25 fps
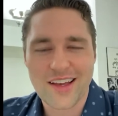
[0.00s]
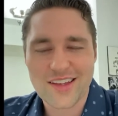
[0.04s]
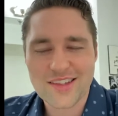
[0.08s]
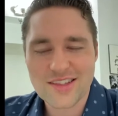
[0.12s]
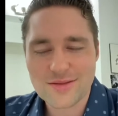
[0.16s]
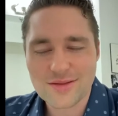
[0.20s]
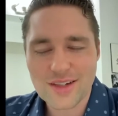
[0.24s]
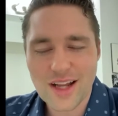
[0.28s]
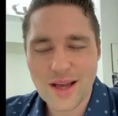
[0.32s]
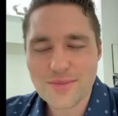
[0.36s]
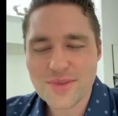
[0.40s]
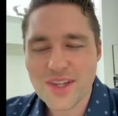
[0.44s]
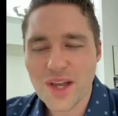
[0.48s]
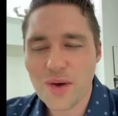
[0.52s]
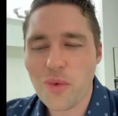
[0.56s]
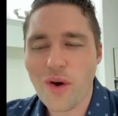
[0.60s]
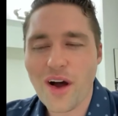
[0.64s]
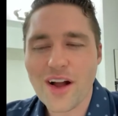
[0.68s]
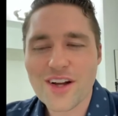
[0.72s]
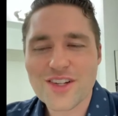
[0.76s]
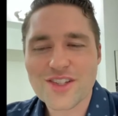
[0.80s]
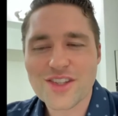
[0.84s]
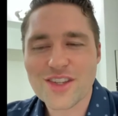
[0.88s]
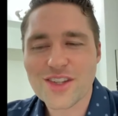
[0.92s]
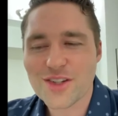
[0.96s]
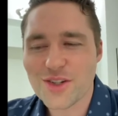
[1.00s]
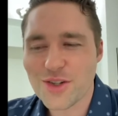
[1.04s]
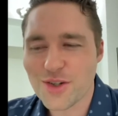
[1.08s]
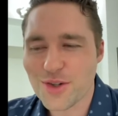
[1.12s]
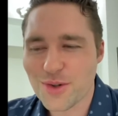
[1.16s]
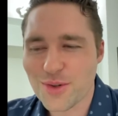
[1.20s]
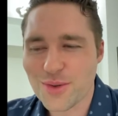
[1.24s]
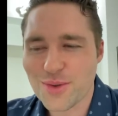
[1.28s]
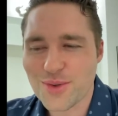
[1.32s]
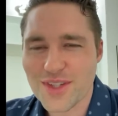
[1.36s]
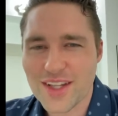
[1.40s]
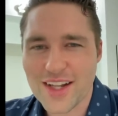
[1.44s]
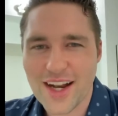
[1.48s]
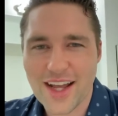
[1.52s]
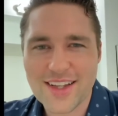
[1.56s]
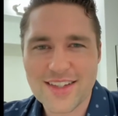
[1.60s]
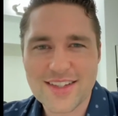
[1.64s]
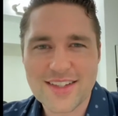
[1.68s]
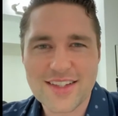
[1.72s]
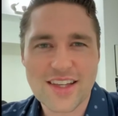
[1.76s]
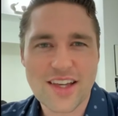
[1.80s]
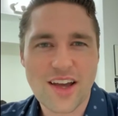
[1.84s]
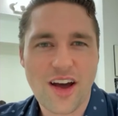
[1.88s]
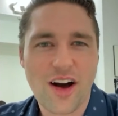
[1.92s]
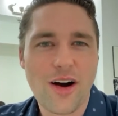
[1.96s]
Sometimes I watch the news and I
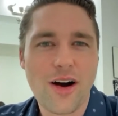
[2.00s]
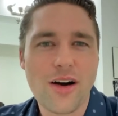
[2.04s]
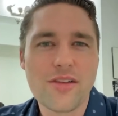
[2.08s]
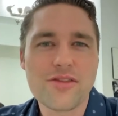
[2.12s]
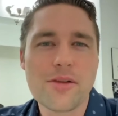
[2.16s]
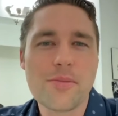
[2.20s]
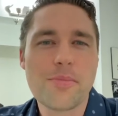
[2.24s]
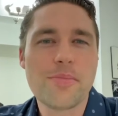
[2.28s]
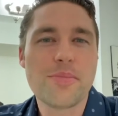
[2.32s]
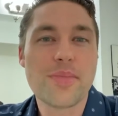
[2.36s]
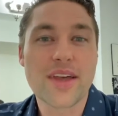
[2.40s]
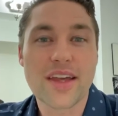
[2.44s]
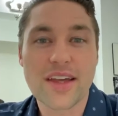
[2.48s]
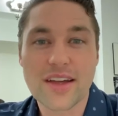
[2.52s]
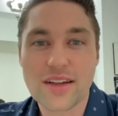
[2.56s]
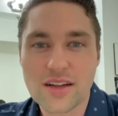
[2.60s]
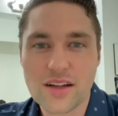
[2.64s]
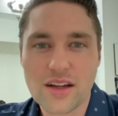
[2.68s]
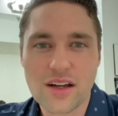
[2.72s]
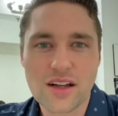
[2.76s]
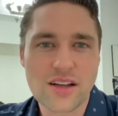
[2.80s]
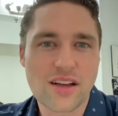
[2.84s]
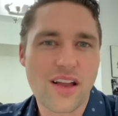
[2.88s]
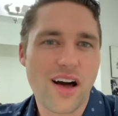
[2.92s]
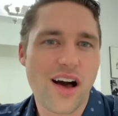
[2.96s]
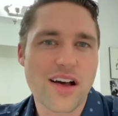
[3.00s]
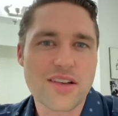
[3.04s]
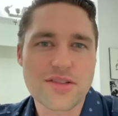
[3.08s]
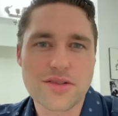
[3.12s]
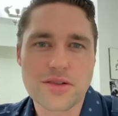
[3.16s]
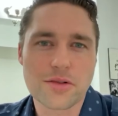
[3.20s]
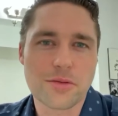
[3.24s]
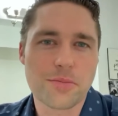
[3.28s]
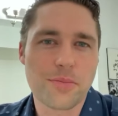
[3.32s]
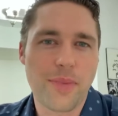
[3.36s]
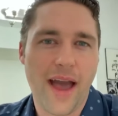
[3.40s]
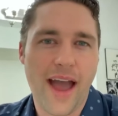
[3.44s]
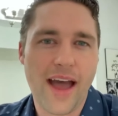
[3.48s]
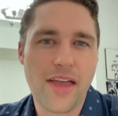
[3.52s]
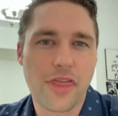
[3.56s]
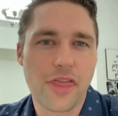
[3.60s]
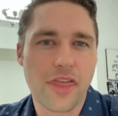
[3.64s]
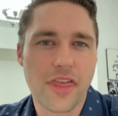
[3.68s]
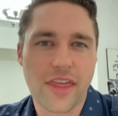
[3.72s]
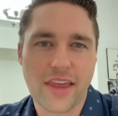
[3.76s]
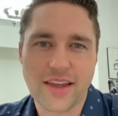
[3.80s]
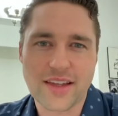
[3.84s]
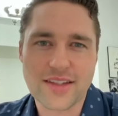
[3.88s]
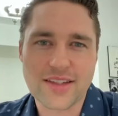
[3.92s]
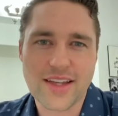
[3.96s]
see all the big, colossal, bad
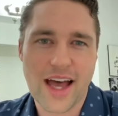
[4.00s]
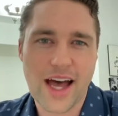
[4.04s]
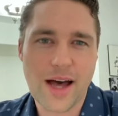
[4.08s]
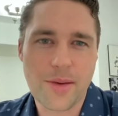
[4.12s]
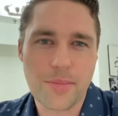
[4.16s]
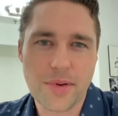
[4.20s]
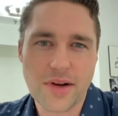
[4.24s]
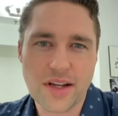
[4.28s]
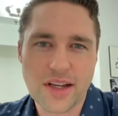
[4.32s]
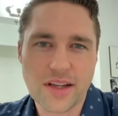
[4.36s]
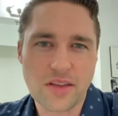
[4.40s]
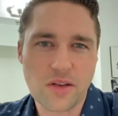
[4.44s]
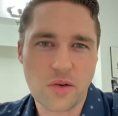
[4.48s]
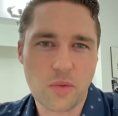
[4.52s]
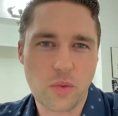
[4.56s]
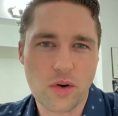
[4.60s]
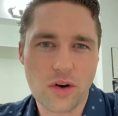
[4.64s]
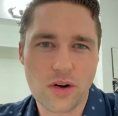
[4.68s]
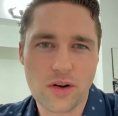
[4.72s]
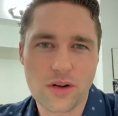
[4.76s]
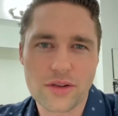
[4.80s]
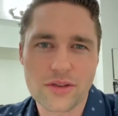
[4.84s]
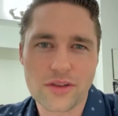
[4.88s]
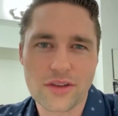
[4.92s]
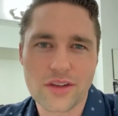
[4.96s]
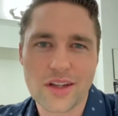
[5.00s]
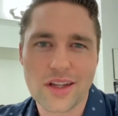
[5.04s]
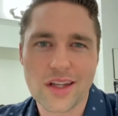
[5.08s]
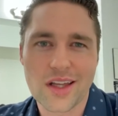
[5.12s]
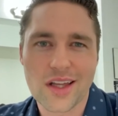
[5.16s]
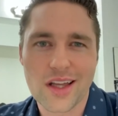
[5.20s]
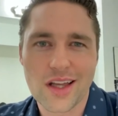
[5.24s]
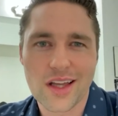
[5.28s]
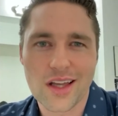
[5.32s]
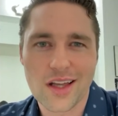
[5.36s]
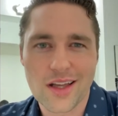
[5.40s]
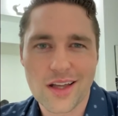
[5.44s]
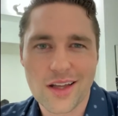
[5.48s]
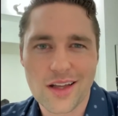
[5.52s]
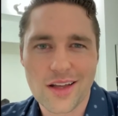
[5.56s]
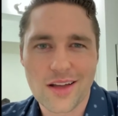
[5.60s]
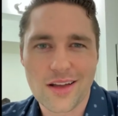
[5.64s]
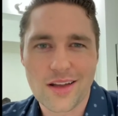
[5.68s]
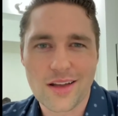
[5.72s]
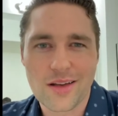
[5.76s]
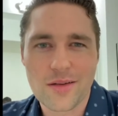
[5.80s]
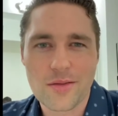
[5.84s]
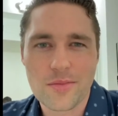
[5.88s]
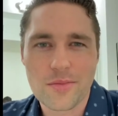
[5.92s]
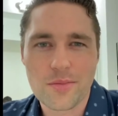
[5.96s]
things happening in the world.
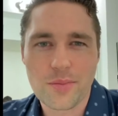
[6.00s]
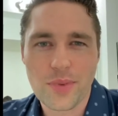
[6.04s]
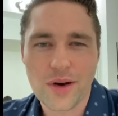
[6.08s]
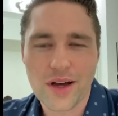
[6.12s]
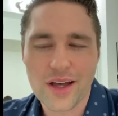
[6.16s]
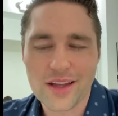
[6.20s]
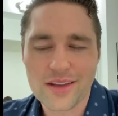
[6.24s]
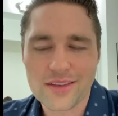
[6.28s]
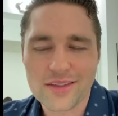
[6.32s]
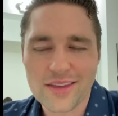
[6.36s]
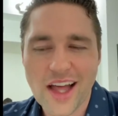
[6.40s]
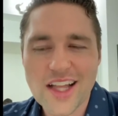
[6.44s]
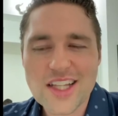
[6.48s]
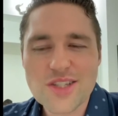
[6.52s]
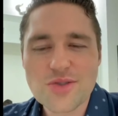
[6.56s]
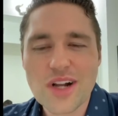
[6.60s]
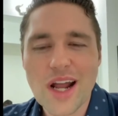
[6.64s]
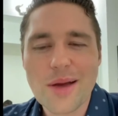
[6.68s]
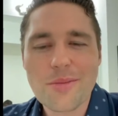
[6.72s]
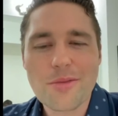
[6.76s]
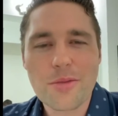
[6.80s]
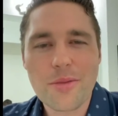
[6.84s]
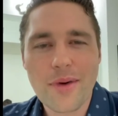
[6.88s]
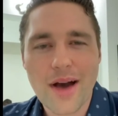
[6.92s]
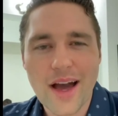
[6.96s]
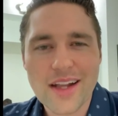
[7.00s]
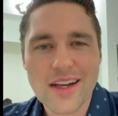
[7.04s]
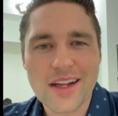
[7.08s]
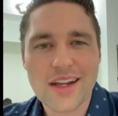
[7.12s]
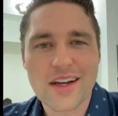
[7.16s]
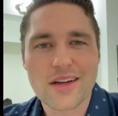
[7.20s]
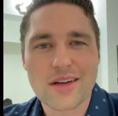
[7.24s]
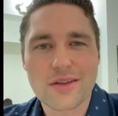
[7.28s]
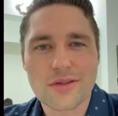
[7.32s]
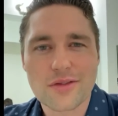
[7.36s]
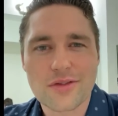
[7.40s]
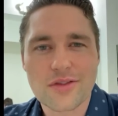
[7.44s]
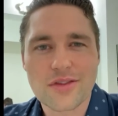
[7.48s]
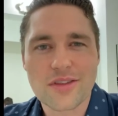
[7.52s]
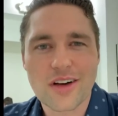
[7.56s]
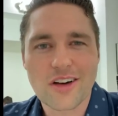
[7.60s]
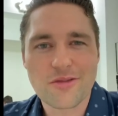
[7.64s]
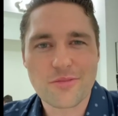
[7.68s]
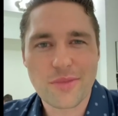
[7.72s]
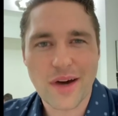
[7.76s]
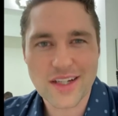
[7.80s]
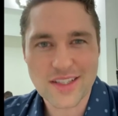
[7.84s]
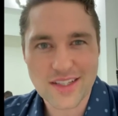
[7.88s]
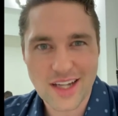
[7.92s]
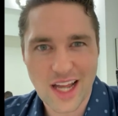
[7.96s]
But that's when I'm reminded of
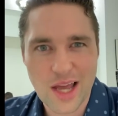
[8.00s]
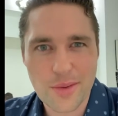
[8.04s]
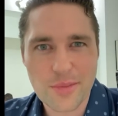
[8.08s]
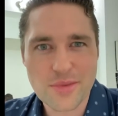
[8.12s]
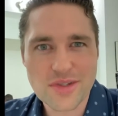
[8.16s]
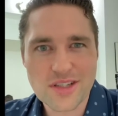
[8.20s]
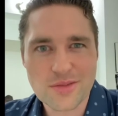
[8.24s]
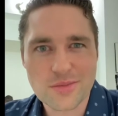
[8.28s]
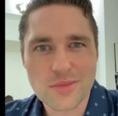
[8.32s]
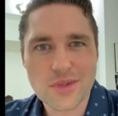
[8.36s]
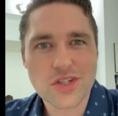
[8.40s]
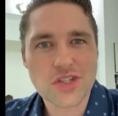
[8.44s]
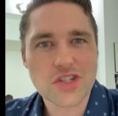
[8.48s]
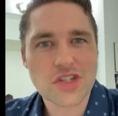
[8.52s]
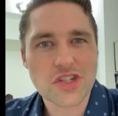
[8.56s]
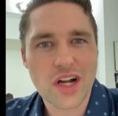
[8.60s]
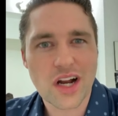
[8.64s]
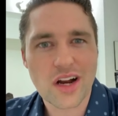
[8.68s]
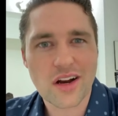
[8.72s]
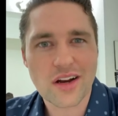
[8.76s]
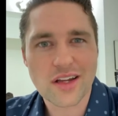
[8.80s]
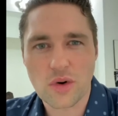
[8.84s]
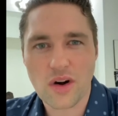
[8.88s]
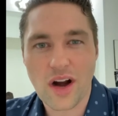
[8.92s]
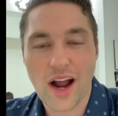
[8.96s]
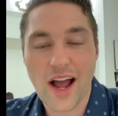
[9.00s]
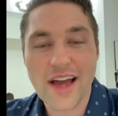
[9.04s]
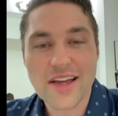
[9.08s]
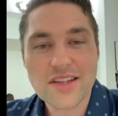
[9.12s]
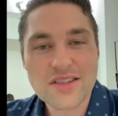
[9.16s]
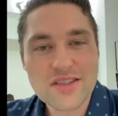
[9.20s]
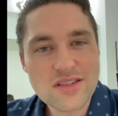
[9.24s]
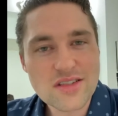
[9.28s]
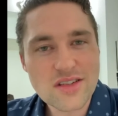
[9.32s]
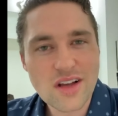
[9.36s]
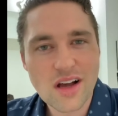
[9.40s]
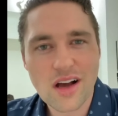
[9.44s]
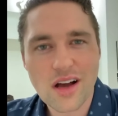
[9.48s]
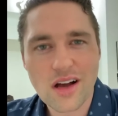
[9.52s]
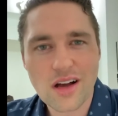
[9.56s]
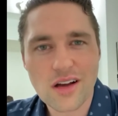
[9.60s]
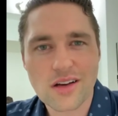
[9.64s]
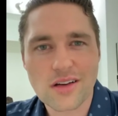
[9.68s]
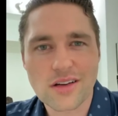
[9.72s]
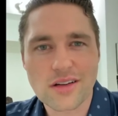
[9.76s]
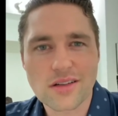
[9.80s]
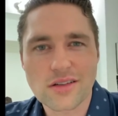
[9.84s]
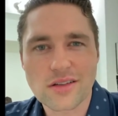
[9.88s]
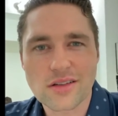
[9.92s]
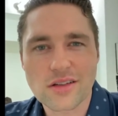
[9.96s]
my time as a missionary. I
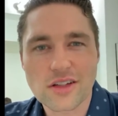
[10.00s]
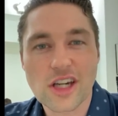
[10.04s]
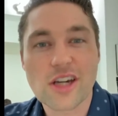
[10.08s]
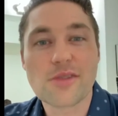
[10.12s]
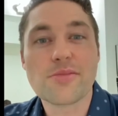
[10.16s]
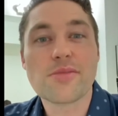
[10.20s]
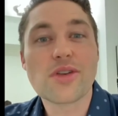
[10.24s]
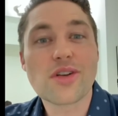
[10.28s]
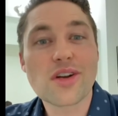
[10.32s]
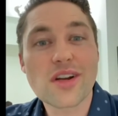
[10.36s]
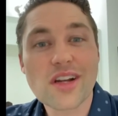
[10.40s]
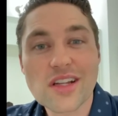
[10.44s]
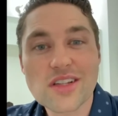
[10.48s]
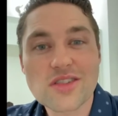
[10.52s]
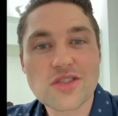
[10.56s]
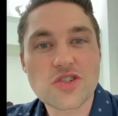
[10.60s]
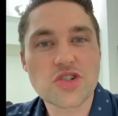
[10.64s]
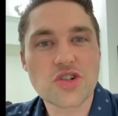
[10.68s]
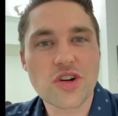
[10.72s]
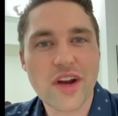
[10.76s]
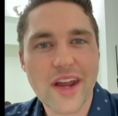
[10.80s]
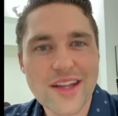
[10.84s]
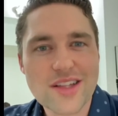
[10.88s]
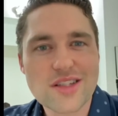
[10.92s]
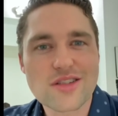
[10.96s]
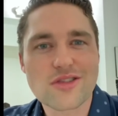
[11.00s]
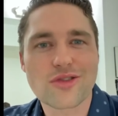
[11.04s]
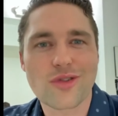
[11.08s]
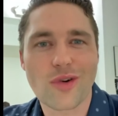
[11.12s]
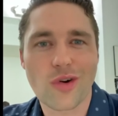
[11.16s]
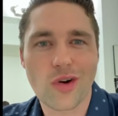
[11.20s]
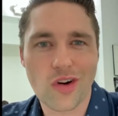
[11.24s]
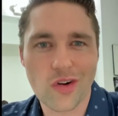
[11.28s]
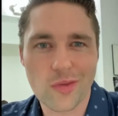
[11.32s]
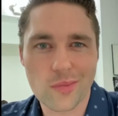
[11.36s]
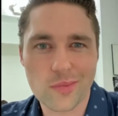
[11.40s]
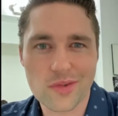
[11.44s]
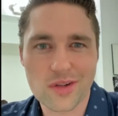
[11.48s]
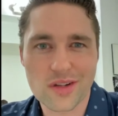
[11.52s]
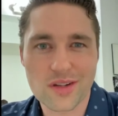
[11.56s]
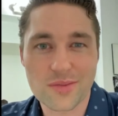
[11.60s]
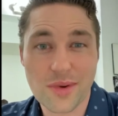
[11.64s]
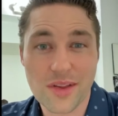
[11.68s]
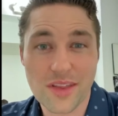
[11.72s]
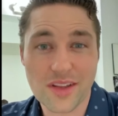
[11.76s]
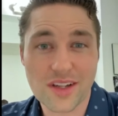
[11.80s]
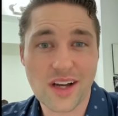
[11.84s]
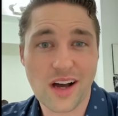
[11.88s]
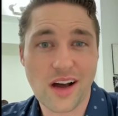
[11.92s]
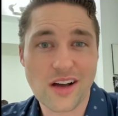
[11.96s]
saw communities transformed by
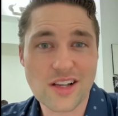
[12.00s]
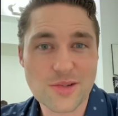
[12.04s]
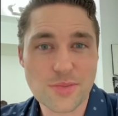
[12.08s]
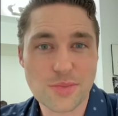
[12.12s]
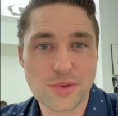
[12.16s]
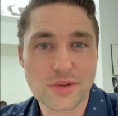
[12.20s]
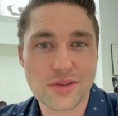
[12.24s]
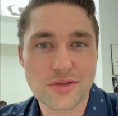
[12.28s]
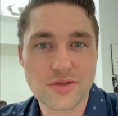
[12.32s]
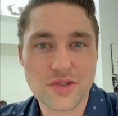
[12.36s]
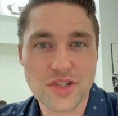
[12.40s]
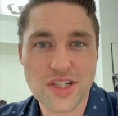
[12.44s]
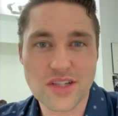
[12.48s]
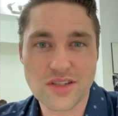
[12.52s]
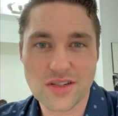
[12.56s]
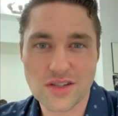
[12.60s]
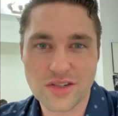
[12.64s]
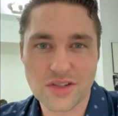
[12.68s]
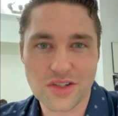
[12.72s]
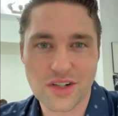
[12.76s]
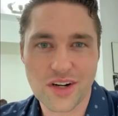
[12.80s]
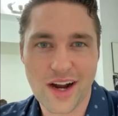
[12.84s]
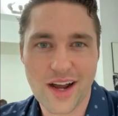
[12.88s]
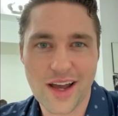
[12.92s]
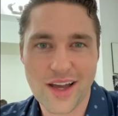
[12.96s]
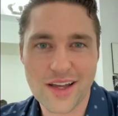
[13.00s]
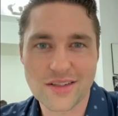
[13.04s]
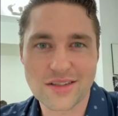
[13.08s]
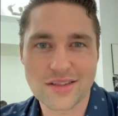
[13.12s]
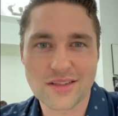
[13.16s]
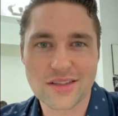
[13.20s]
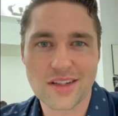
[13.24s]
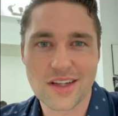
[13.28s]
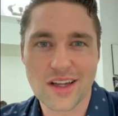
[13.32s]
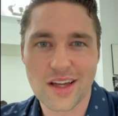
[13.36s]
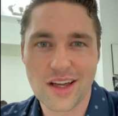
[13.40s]
the gospel of Jesus Christ.